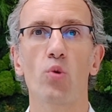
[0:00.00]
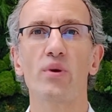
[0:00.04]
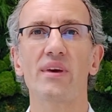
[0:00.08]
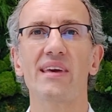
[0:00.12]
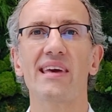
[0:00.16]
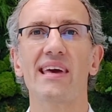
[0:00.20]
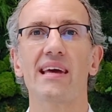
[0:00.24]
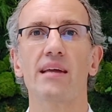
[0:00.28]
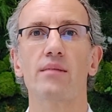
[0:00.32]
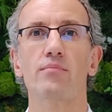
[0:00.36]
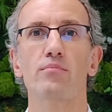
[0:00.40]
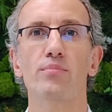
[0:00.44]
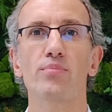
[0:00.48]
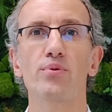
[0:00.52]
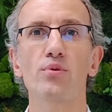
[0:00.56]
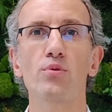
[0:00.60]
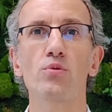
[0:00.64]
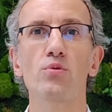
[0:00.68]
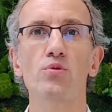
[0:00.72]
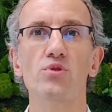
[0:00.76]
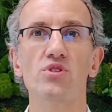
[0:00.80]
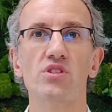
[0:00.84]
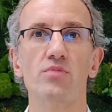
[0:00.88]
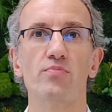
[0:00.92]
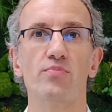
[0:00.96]
we can
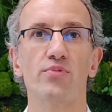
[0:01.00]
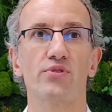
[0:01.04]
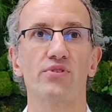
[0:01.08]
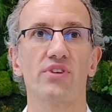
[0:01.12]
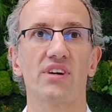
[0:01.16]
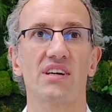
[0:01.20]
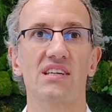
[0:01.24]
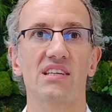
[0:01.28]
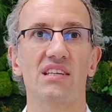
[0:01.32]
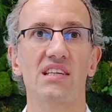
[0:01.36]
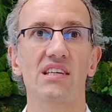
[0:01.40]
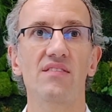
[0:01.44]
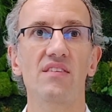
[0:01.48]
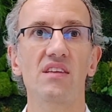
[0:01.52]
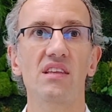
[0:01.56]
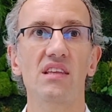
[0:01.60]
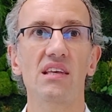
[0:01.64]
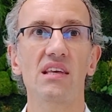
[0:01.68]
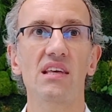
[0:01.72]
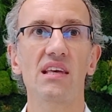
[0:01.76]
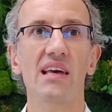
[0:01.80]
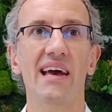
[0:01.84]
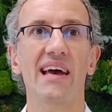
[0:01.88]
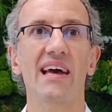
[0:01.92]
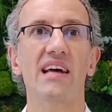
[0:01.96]
boost
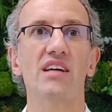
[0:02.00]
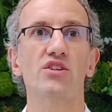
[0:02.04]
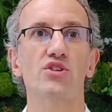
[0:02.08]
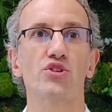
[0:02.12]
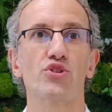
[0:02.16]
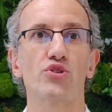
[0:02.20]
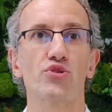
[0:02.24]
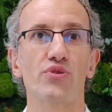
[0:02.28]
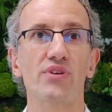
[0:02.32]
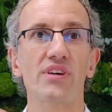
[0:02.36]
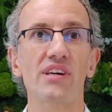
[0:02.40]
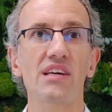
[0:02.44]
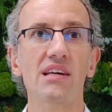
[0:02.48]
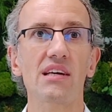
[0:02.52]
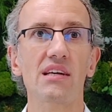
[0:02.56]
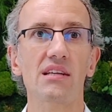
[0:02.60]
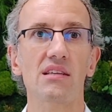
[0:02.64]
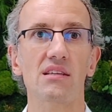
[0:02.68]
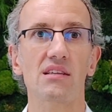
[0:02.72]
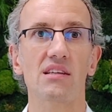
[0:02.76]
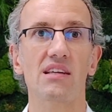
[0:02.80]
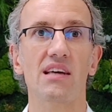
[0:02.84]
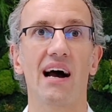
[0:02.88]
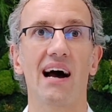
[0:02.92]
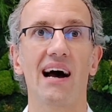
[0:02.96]
productivity and shrink
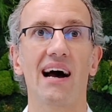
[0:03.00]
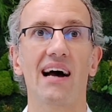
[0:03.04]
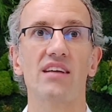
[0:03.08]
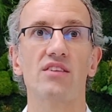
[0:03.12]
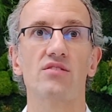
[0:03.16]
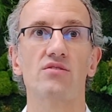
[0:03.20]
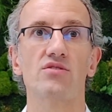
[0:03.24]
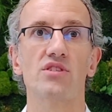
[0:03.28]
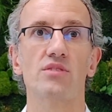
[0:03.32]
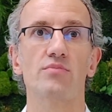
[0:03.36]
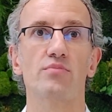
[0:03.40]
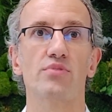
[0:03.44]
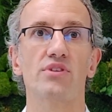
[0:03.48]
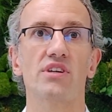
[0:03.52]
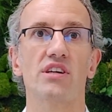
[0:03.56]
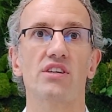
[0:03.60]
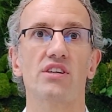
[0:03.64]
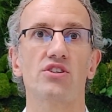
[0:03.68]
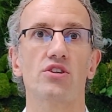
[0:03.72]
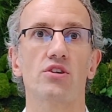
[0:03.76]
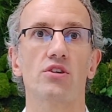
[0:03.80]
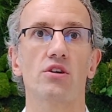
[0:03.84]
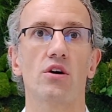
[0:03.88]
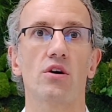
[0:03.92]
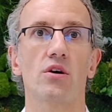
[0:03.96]
the hydrogen
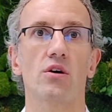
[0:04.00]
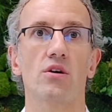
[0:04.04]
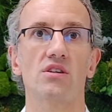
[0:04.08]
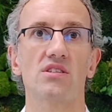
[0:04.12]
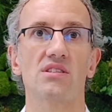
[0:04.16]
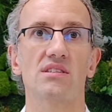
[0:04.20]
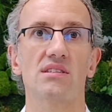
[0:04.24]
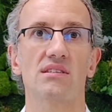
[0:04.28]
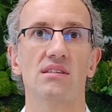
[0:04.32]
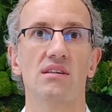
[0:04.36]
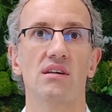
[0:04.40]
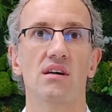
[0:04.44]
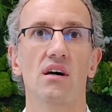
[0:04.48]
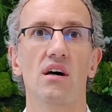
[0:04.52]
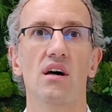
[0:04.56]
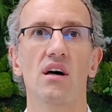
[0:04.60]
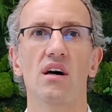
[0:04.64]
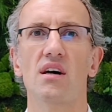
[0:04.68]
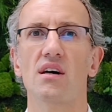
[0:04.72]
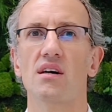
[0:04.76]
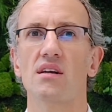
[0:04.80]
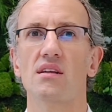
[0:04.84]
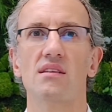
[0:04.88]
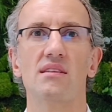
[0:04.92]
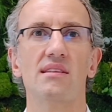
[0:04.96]
production costs.
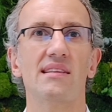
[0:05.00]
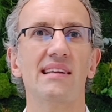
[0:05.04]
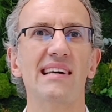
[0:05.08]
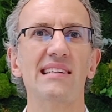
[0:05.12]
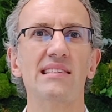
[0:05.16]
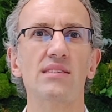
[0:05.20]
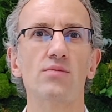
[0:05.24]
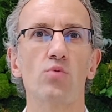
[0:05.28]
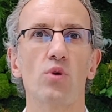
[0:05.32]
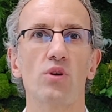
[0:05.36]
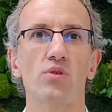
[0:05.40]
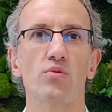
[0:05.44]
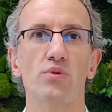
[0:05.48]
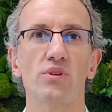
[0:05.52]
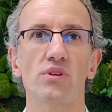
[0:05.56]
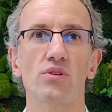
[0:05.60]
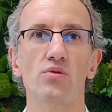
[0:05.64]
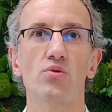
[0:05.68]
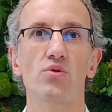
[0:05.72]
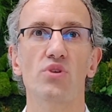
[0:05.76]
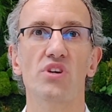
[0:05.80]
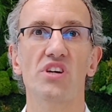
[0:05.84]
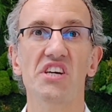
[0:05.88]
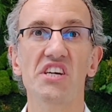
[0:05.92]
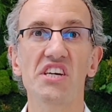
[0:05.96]
That's what we
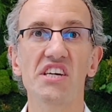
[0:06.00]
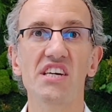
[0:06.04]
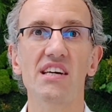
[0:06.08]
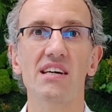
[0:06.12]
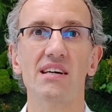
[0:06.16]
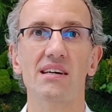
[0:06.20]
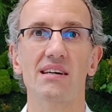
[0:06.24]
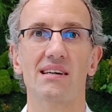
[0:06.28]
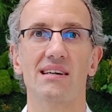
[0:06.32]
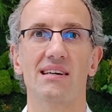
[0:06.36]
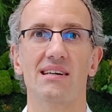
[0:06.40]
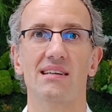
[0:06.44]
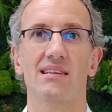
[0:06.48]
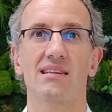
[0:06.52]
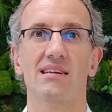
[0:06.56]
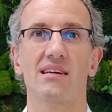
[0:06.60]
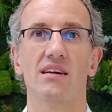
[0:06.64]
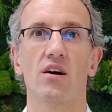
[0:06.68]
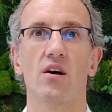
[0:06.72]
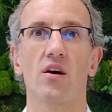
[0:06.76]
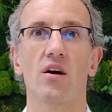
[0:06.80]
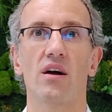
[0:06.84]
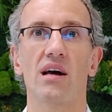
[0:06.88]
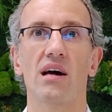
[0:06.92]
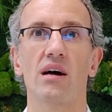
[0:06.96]
do here at De
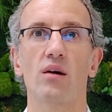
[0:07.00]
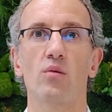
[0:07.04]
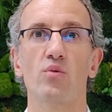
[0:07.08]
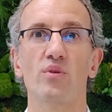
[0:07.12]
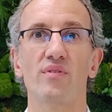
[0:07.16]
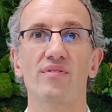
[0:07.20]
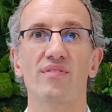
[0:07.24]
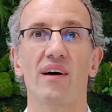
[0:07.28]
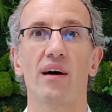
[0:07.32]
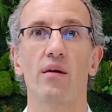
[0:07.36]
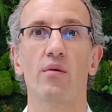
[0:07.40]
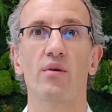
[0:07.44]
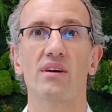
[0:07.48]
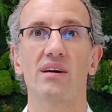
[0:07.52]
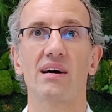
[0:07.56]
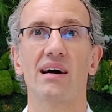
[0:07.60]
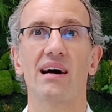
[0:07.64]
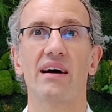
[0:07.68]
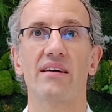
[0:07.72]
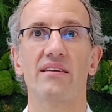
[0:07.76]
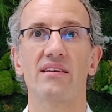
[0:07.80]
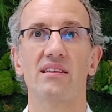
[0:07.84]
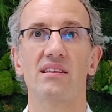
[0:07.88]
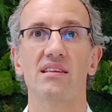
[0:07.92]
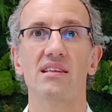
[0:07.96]
Nora with our
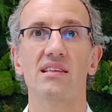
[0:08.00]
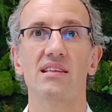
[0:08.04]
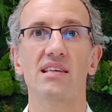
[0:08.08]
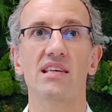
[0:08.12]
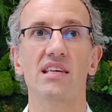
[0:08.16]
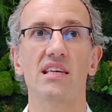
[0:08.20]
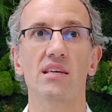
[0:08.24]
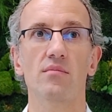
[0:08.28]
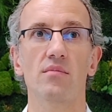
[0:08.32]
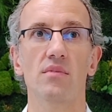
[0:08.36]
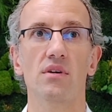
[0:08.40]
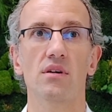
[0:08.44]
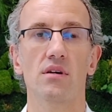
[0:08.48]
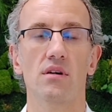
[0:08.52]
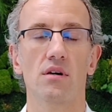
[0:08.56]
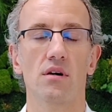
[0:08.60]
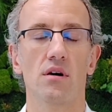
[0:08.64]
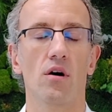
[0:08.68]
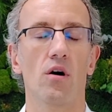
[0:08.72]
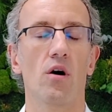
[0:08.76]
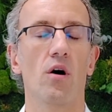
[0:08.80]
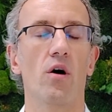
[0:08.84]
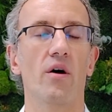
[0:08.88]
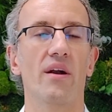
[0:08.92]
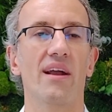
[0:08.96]
R&D team
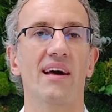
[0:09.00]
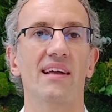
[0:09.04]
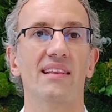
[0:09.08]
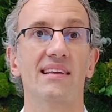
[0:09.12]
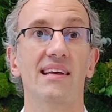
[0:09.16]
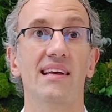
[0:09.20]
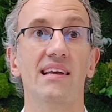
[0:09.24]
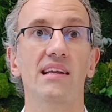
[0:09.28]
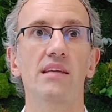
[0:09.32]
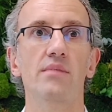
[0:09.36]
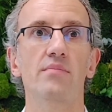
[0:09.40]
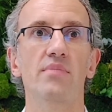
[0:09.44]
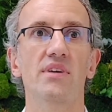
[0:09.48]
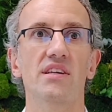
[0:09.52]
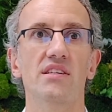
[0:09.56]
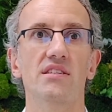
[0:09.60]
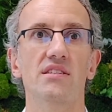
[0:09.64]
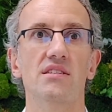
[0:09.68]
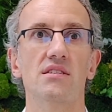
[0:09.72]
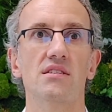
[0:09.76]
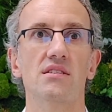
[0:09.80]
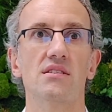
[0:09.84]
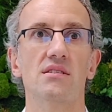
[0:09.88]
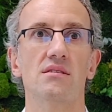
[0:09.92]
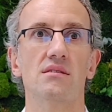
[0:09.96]
on a daily
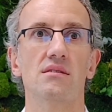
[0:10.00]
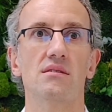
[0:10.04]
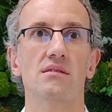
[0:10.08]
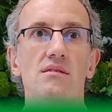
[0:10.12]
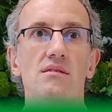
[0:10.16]
basis.